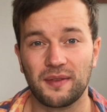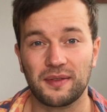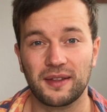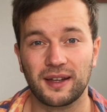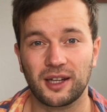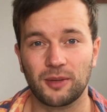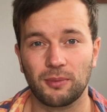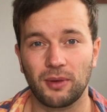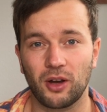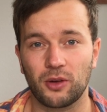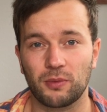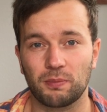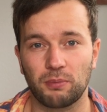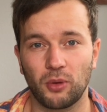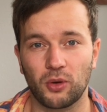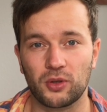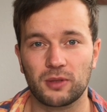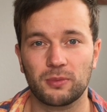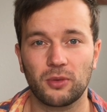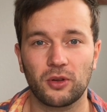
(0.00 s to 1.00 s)
think about
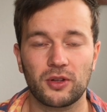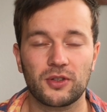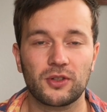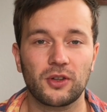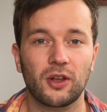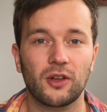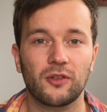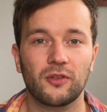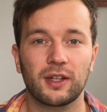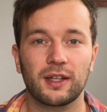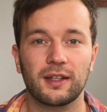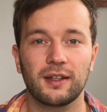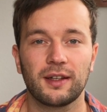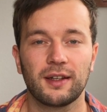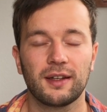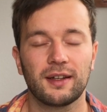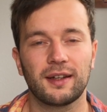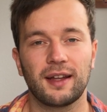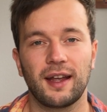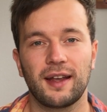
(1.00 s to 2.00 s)
Bosu ball surfing
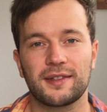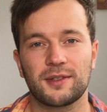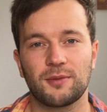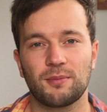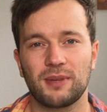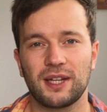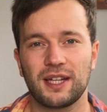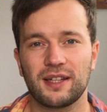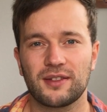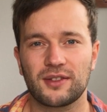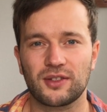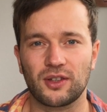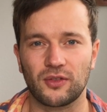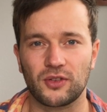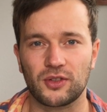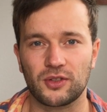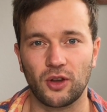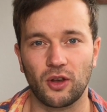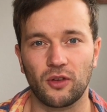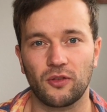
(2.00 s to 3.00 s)
as a means of
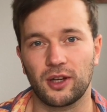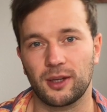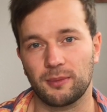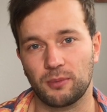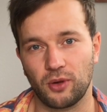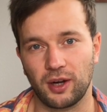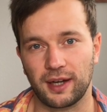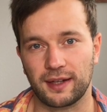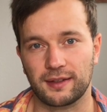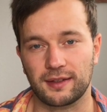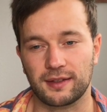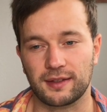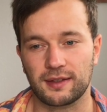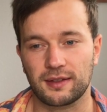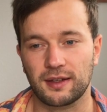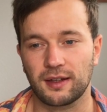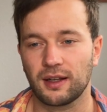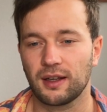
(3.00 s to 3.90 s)
surfing practice?